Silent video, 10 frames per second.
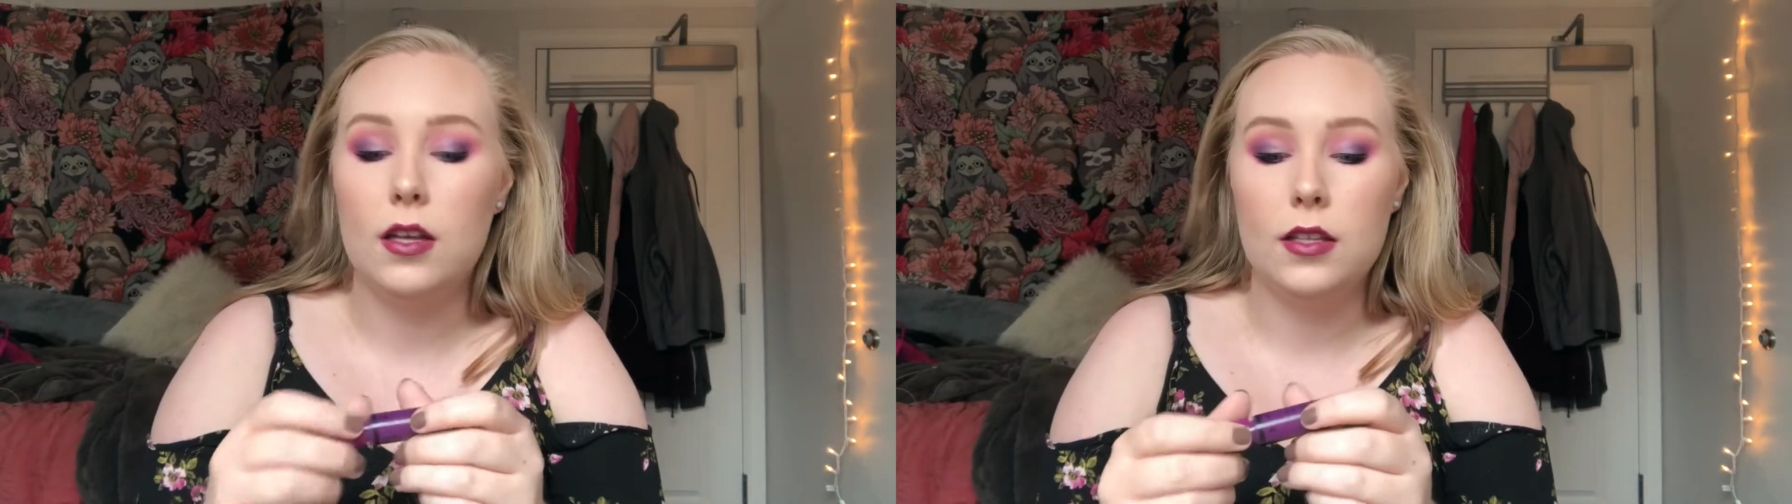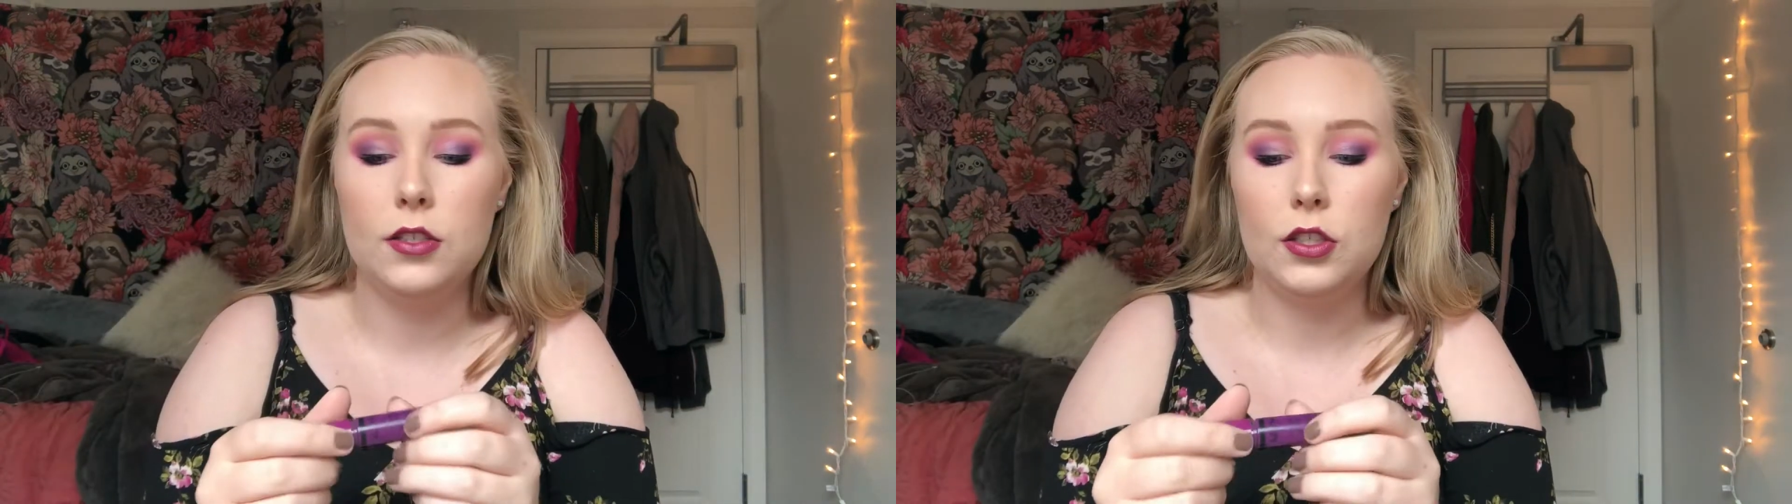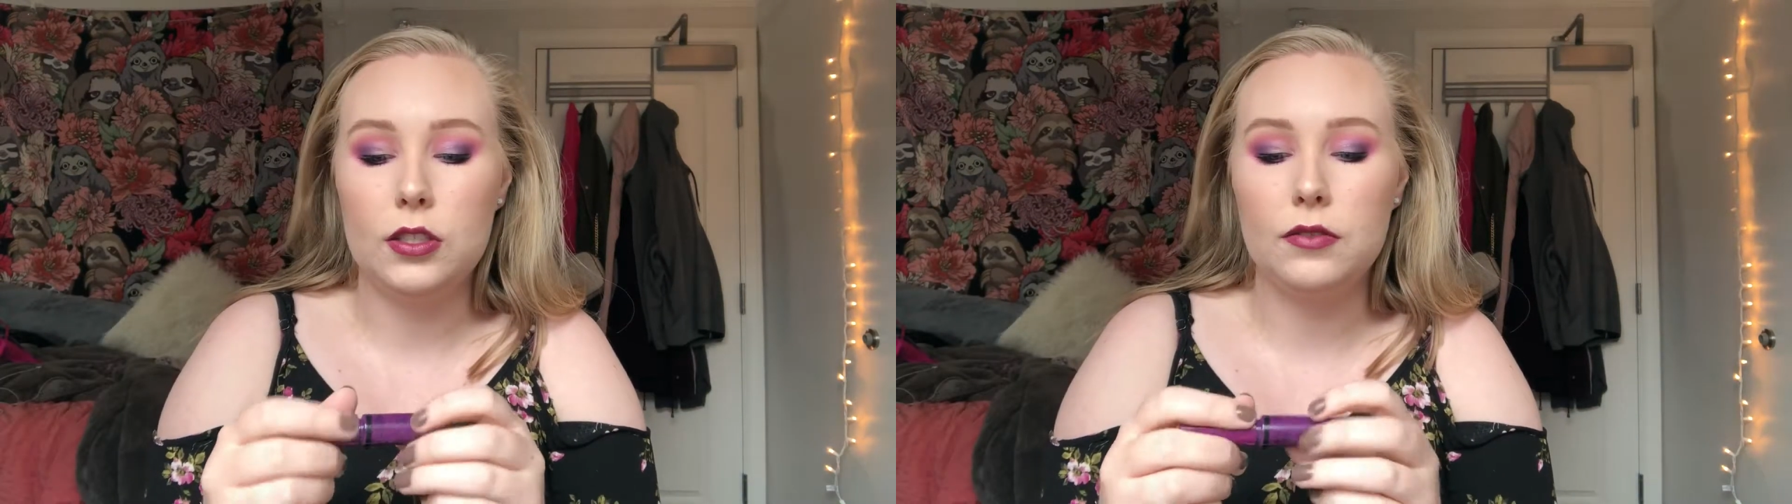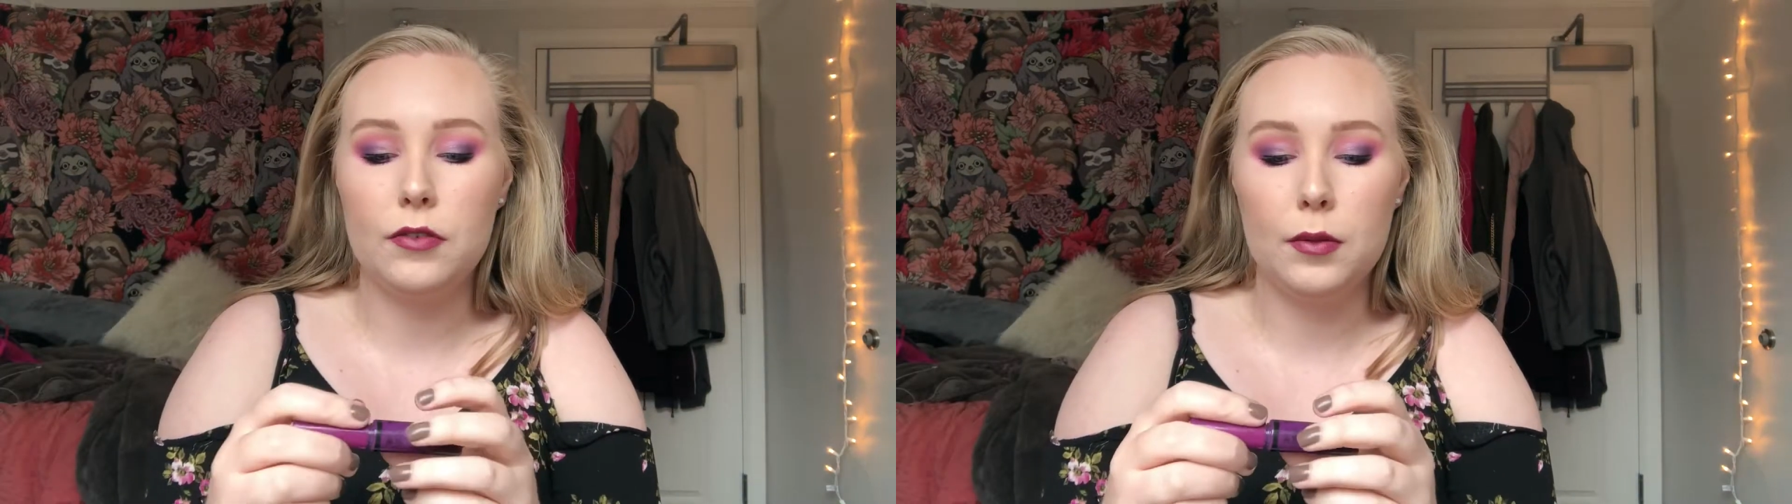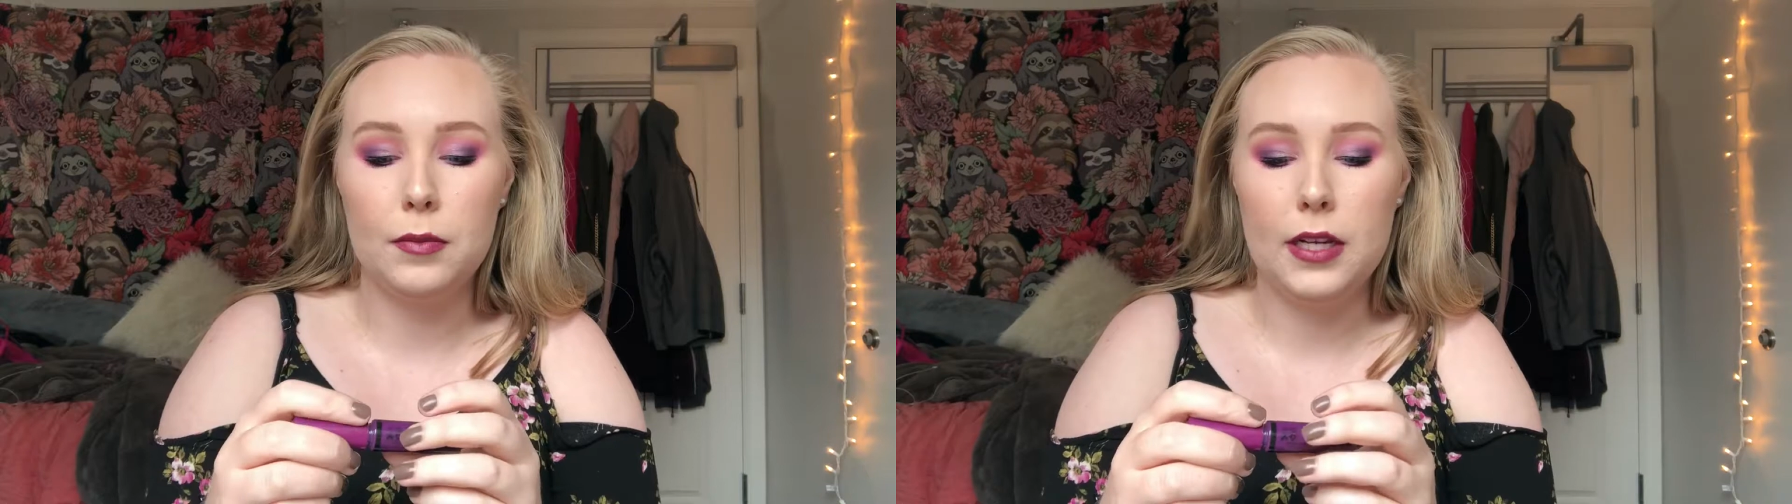This is just
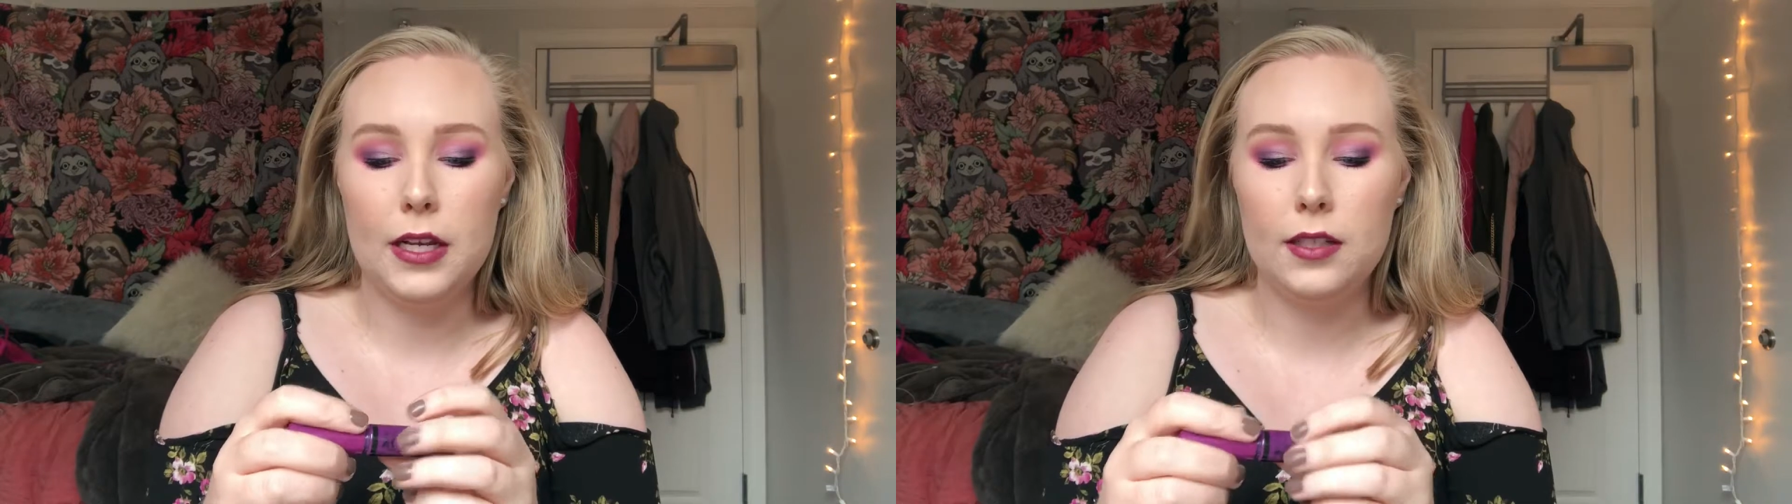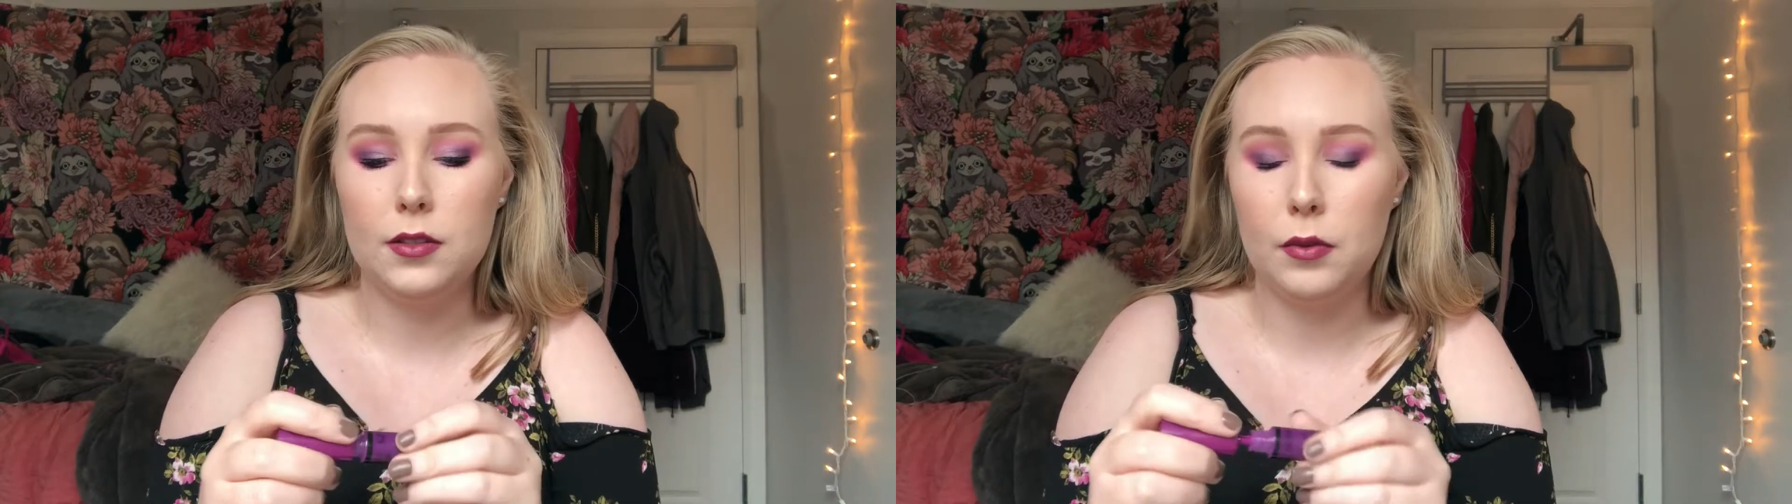from NYX,